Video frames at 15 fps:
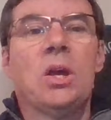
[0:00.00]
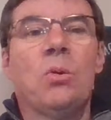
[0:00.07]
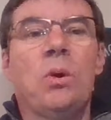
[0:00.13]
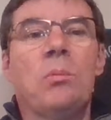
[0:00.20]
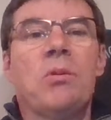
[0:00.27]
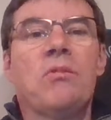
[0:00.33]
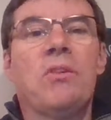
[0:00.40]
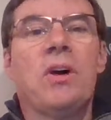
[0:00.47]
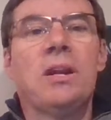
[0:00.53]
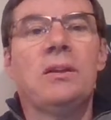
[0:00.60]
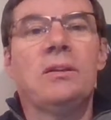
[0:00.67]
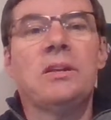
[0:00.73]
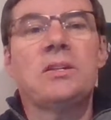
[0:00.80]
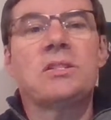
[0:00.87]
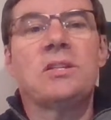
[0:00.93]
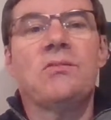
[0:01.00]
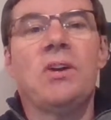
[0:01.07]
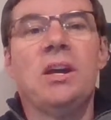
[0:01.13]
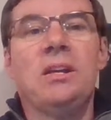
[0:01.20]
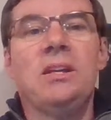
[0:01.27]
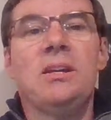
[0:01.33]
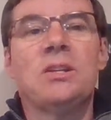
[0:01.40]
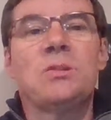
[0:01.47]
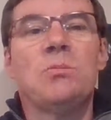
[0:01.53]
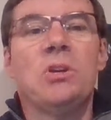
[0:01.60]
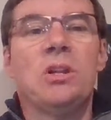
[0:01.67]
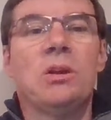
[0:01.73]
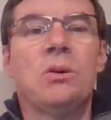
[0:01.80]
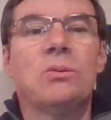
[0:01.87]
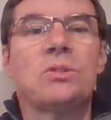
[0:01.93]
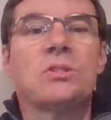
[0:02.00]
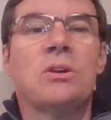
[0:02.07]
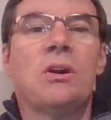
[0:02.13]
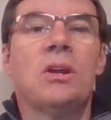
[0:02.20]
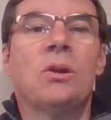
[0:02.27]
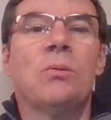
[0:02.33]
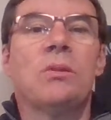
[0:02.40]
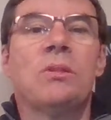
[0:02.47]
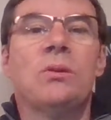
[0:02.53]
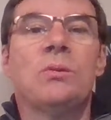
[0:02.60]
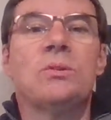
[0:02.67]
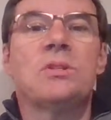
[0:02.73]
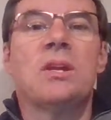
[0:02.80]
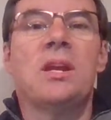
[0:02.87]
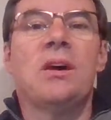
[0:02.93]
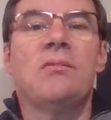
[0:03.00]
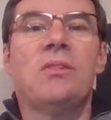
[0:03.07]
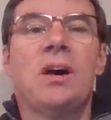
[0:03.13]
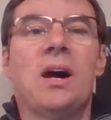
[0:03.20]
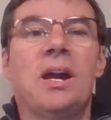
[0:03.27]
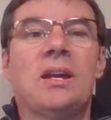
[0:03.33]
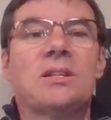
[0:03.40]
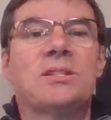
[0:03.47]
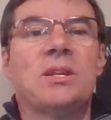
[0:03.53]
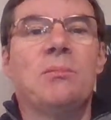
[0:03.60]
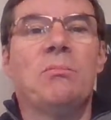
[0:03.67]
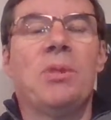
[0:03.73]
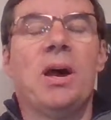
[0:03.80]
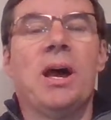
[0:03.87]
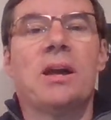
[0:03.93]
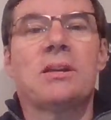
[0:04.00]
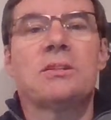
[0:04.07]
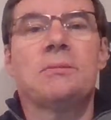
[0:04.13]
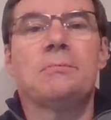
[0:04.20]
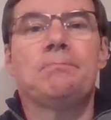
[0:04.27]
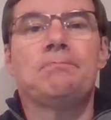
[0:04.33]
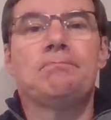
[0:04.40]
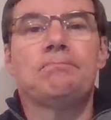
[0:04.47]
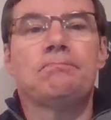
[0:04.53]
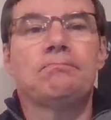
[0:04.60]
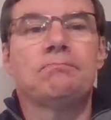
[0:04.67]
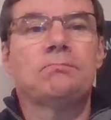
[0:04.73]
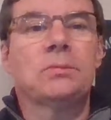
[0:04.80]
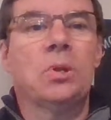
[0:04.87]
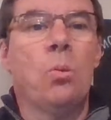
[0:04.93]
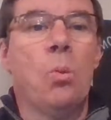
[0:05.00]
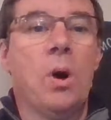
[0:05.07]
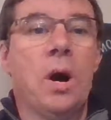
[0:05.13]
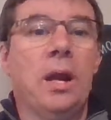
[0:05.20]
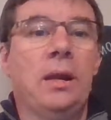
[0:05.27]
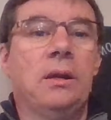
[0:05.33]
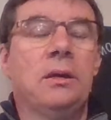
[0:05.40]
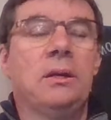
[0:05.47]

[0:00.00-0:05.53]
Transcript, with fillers: we provide a list of ideas below, starting with those that have the highest impact. 1.